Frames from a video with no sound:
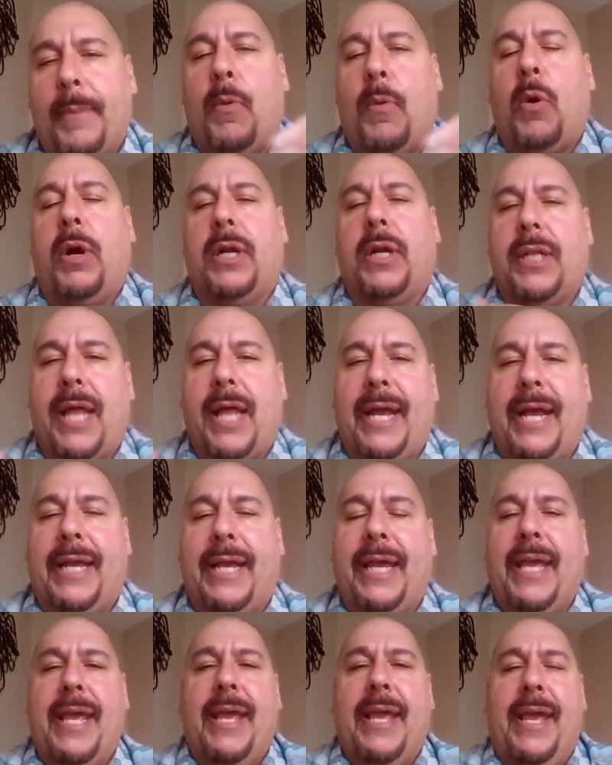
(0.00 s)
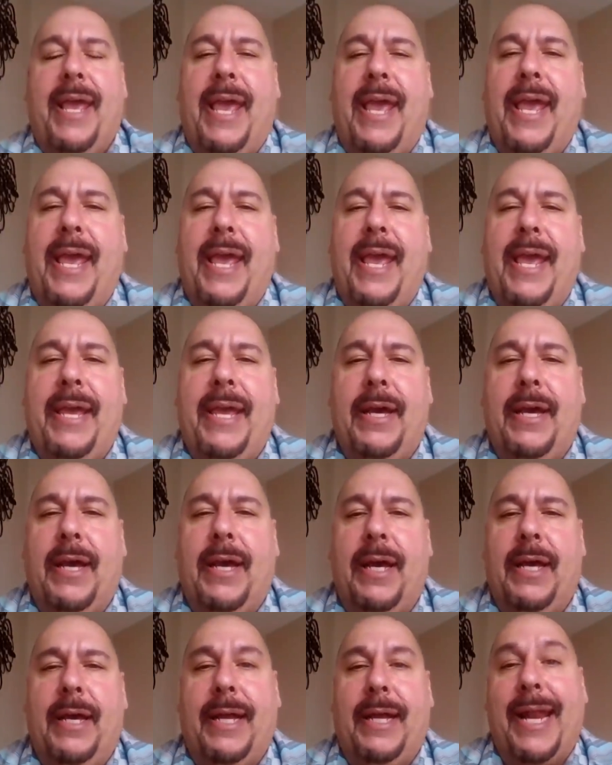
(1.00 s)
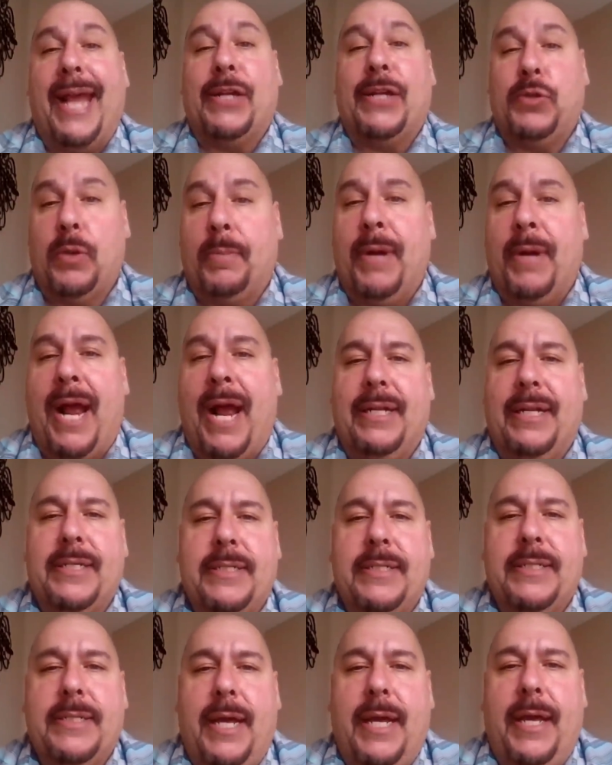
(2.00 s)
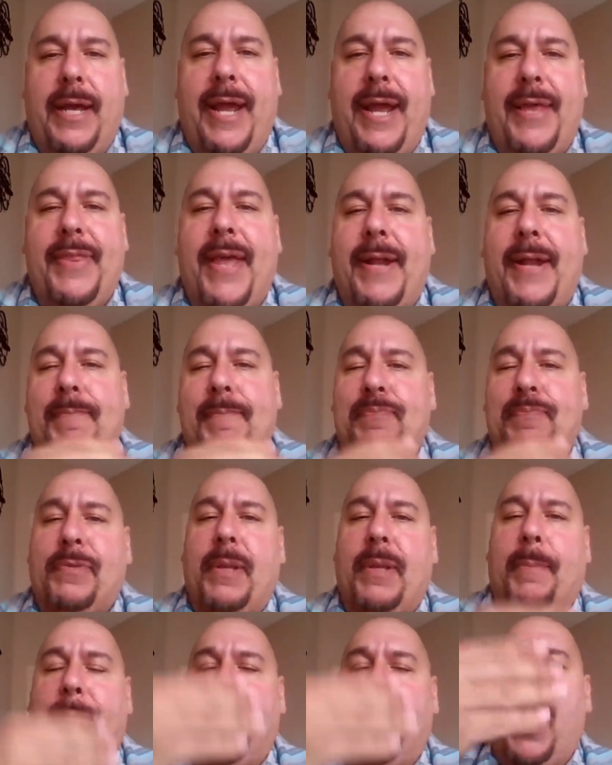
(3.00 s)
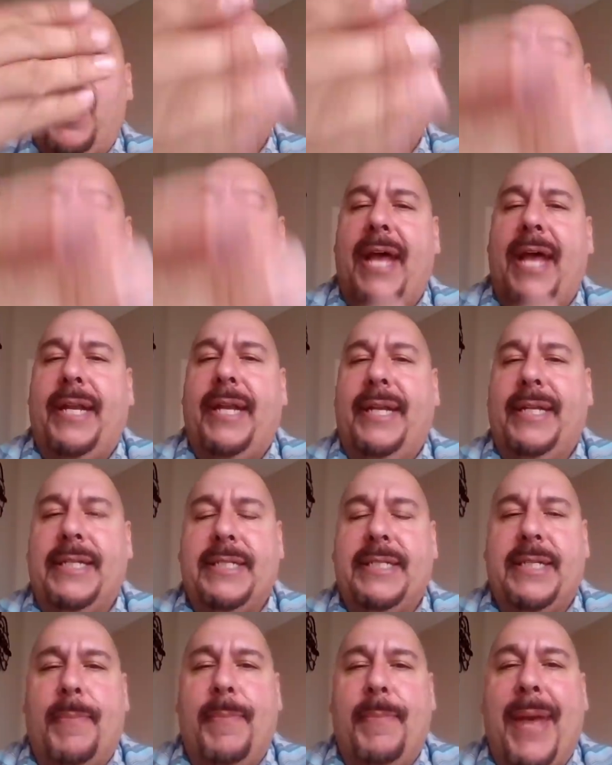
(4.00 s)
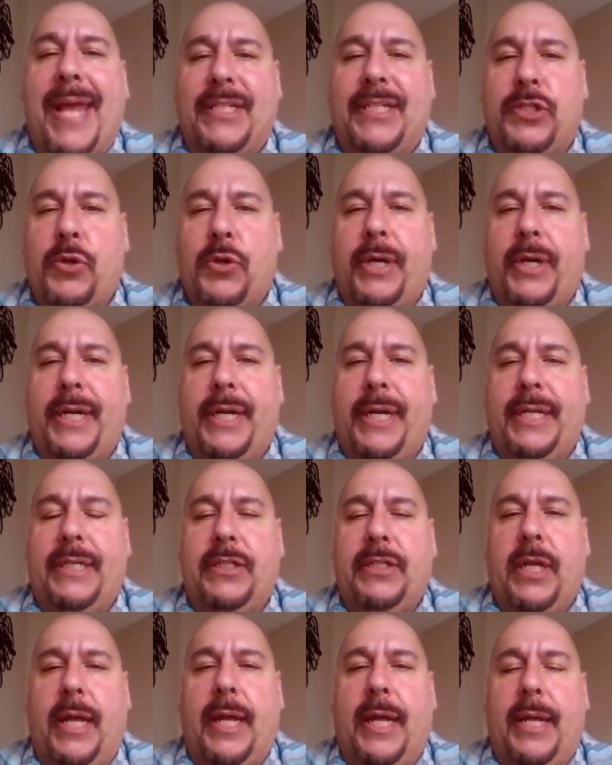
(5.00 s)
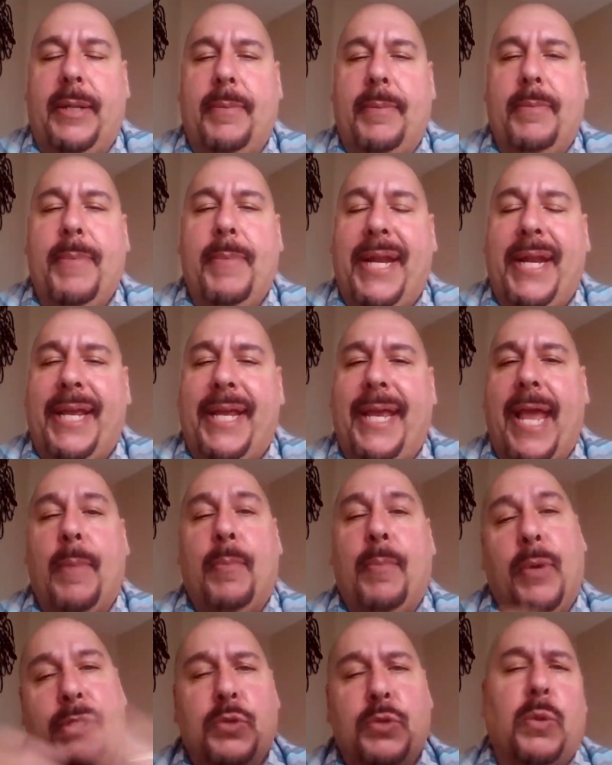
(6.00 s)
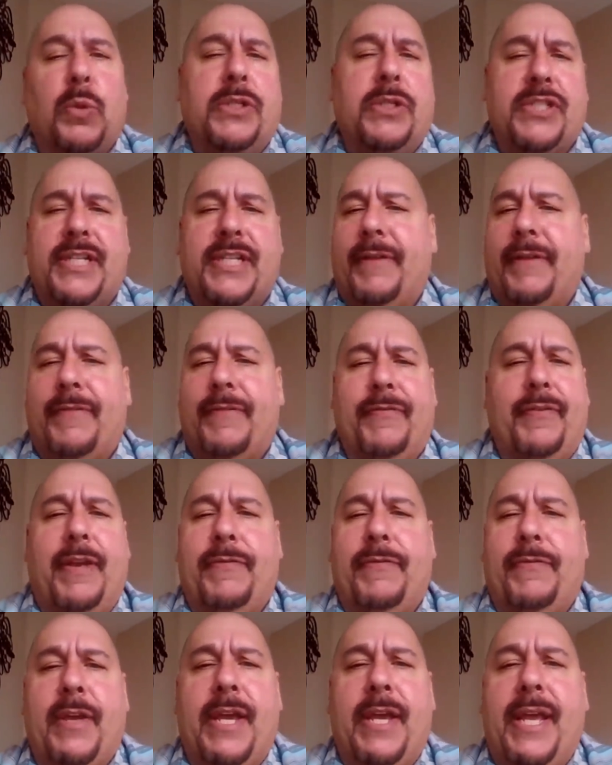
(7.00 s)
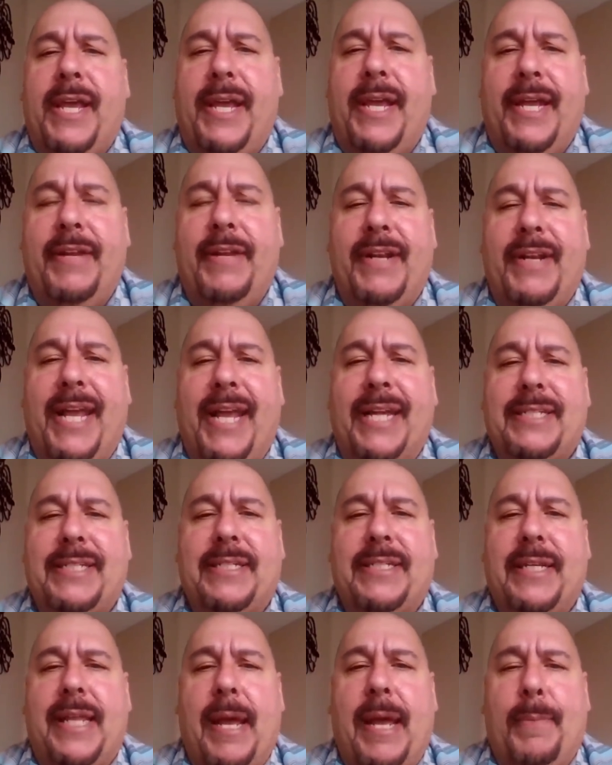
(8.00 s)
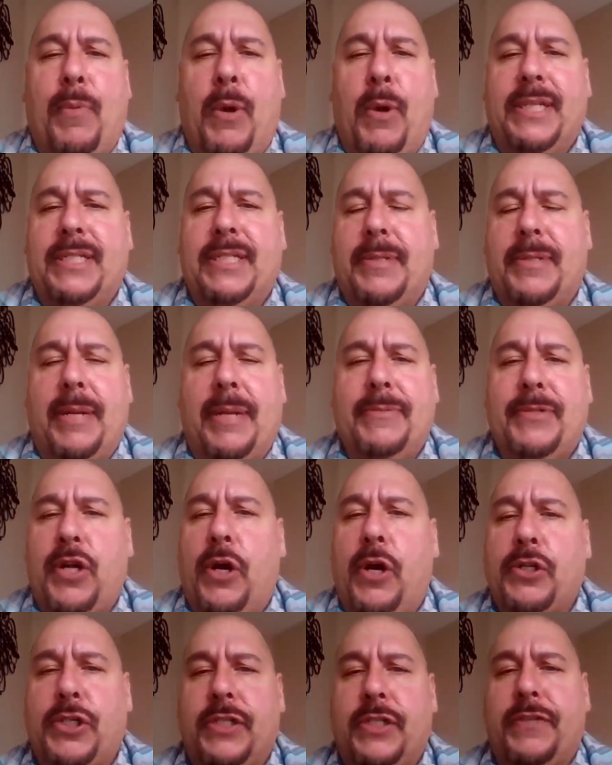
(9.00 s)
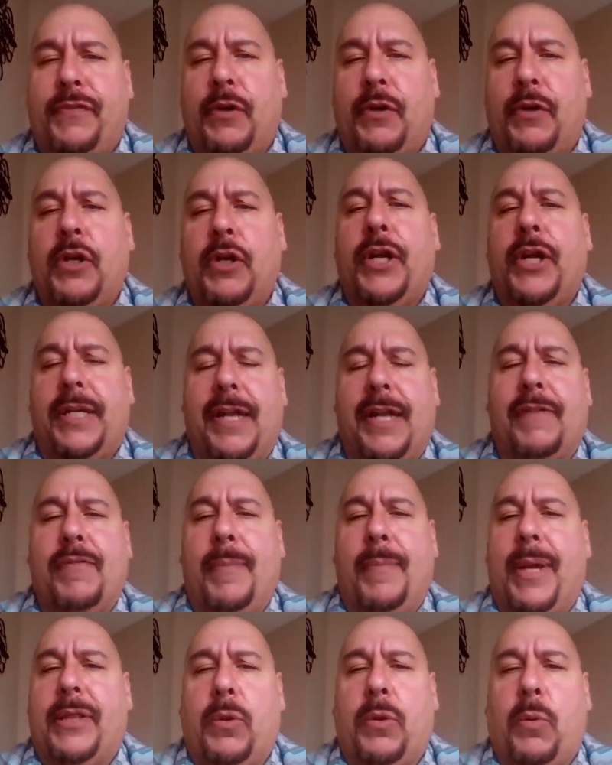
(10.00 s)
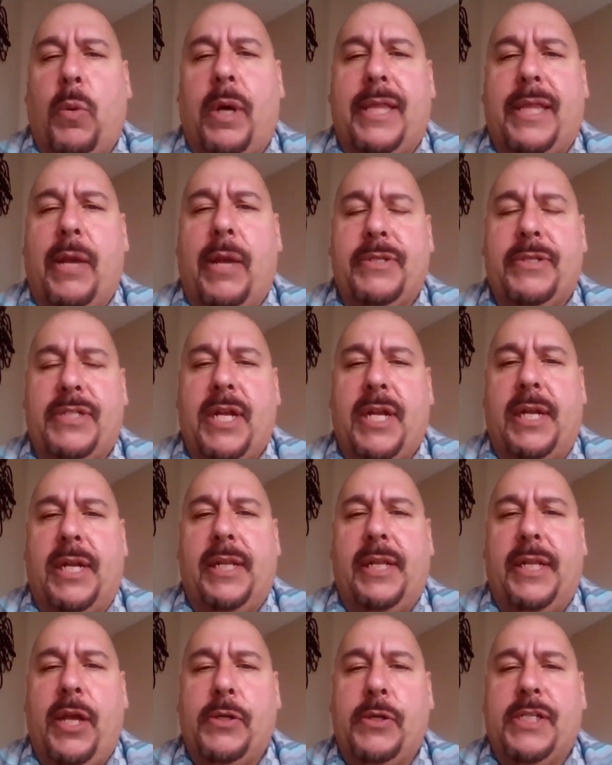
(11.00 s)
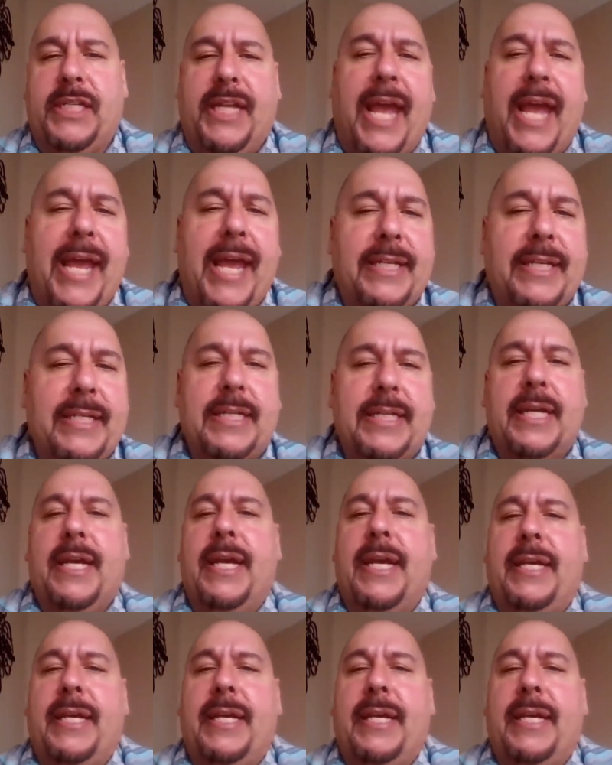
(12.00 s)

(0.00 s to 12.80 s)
and more like an actual practice. And then beyond that is the mandatory mini camp, which we'll see if it even gets to that point. Sometimes coaches feel good enough about the work that was done in the OTAs,